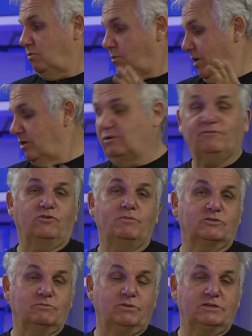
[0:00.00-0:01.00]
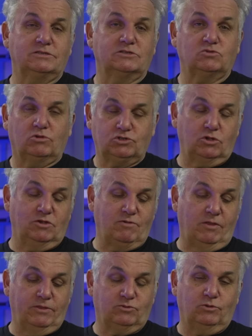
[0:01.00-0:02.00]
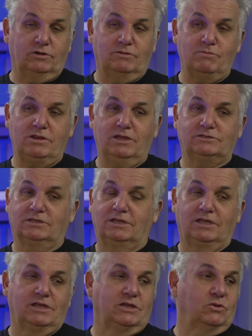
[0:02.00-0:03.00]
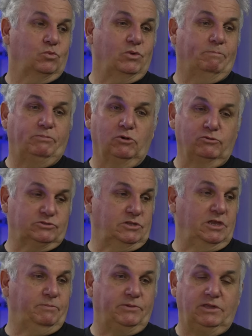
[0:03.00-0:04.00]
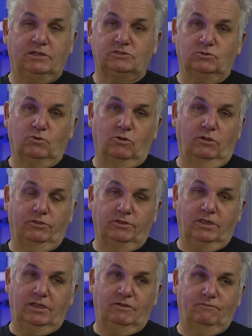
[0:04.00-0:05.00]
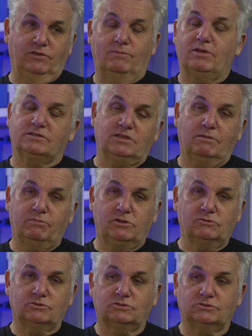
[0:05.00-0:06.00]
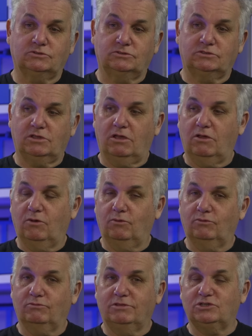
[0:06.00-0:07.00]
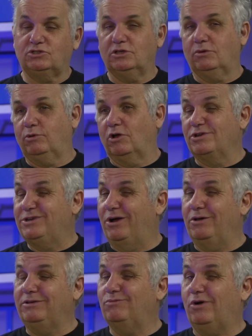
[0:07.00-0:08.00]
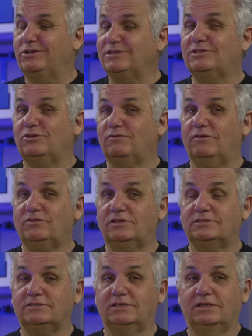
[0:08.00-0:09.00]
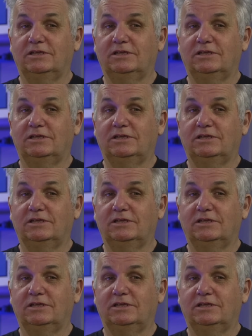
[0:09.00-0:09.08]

We're waiting on a few bits and pieces, so I'll show you around this one in a minute. We're balls deep into all the VMXdN builds. So this year we've got 9 YZ250s.